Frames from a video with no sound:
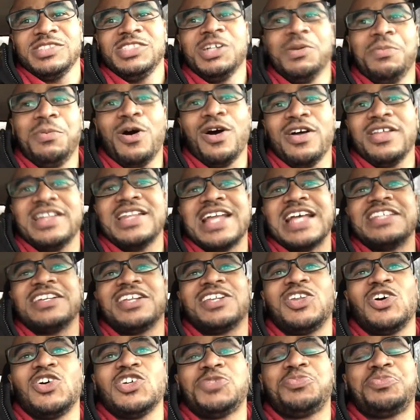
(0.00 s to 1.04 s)
That's a
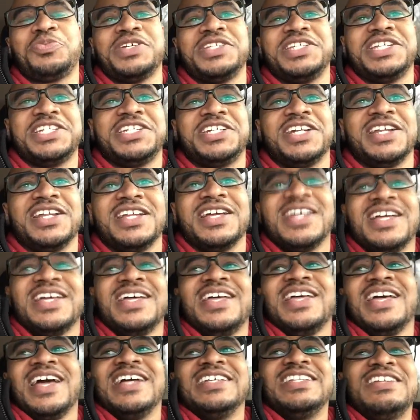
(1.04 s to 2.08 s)
closed position.
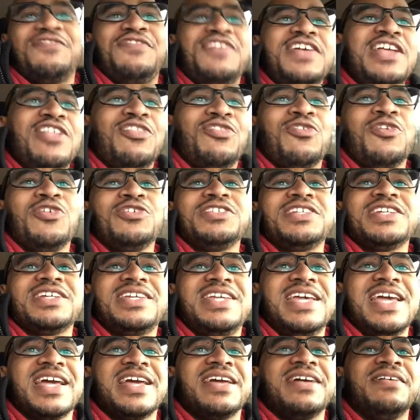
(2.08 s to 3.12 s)
Because if he throws the
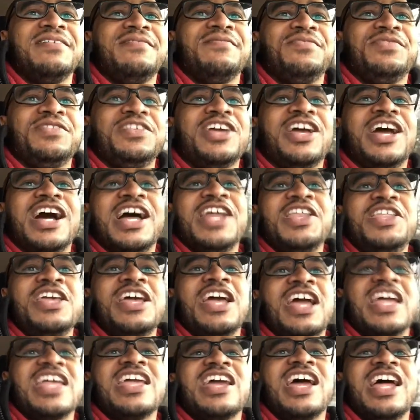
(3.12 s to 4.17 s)
kick, you
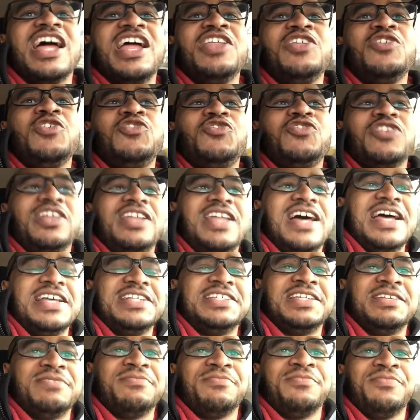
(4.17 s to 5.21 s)
gotta
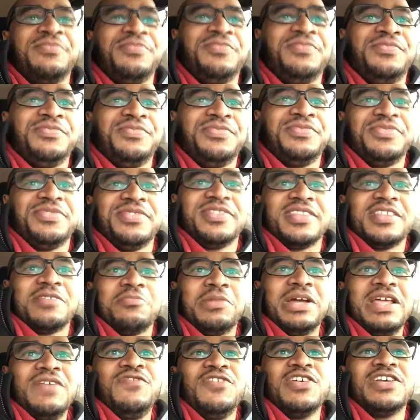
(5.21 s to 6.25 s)
neutralize him.
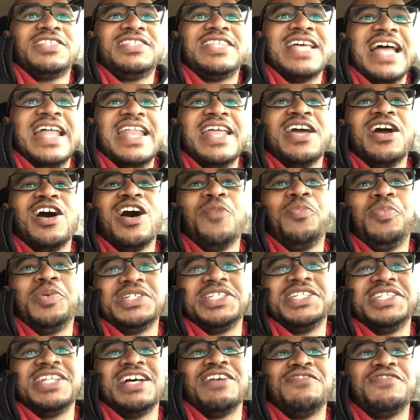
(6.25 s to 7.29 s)
But if you're standing
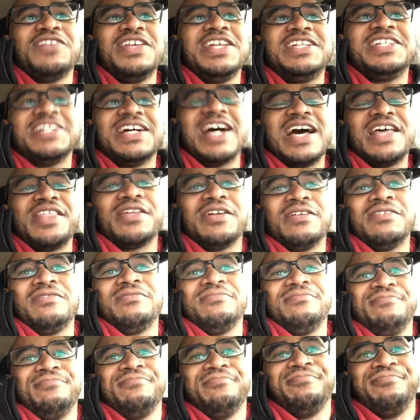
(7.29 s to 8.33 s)
opposite of each other,
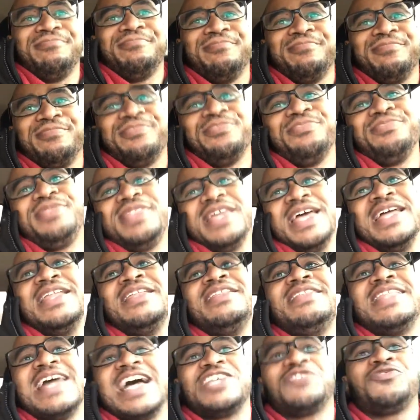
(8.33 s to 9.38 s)

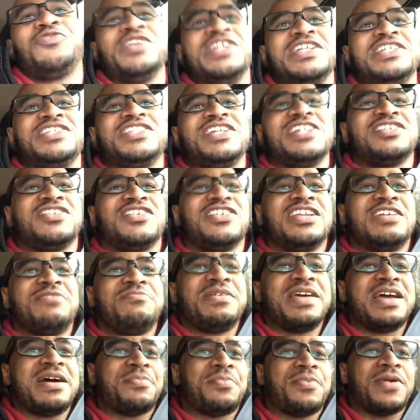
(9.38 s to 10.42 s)
then that's when it's gonna
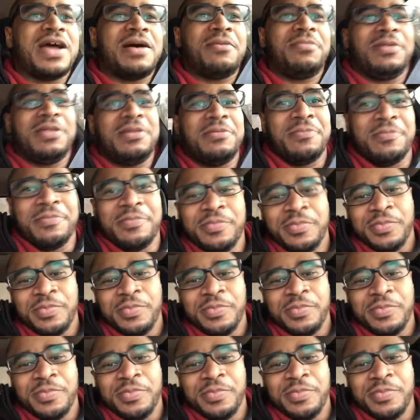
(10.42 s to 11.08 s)
be a problem.